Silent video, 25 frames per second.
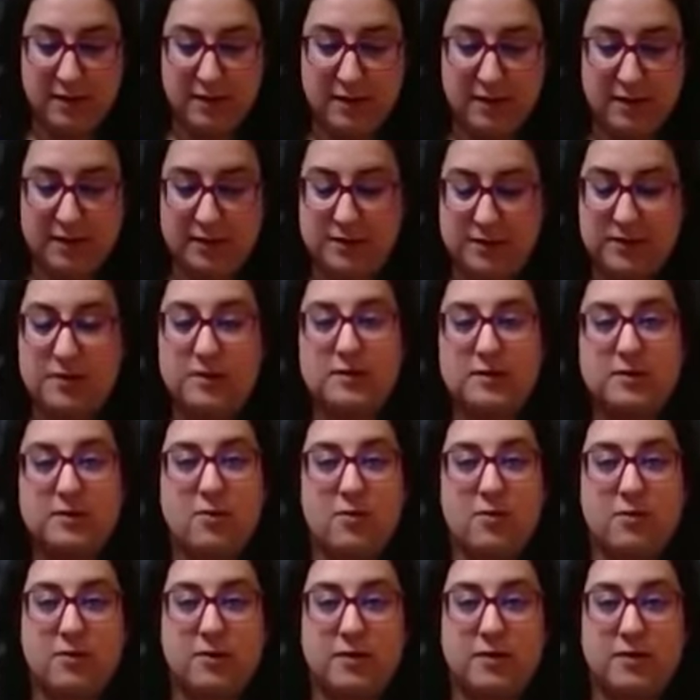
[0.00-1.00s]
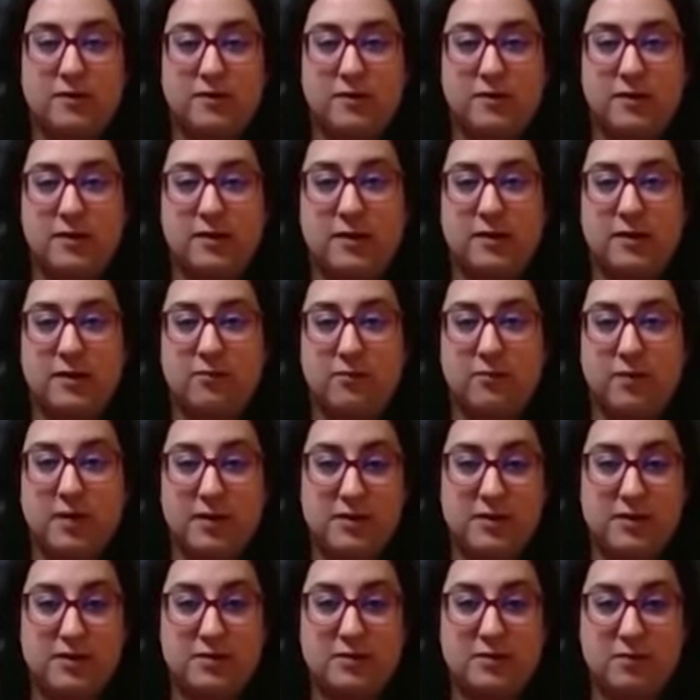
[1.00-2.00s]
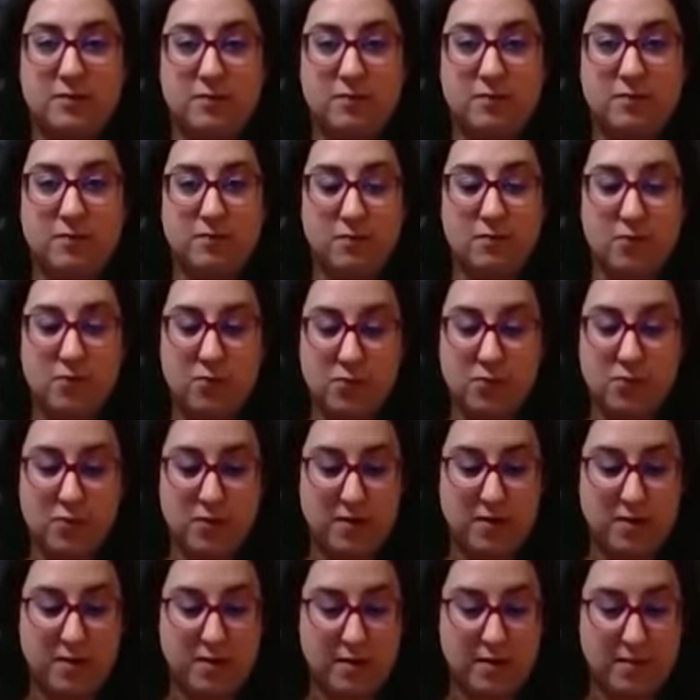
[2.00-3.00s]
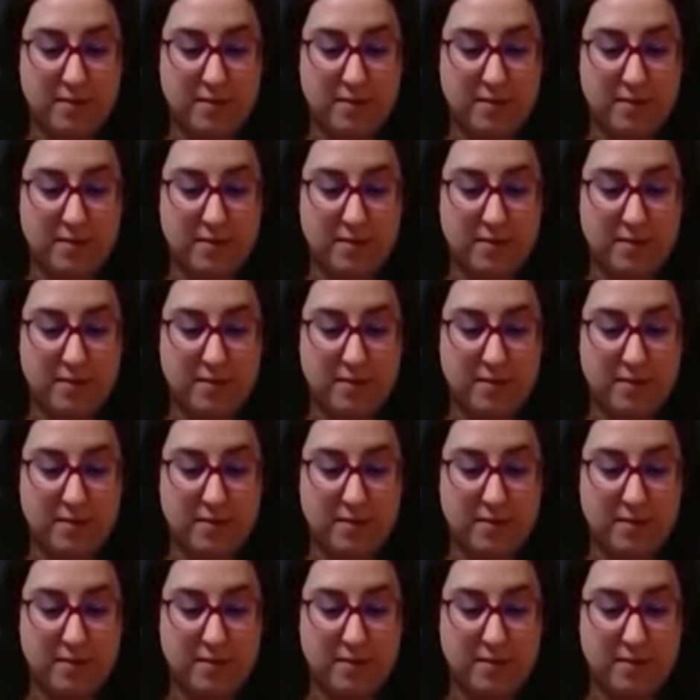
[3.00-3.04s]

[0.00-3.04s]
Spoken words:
it does harden and it creates more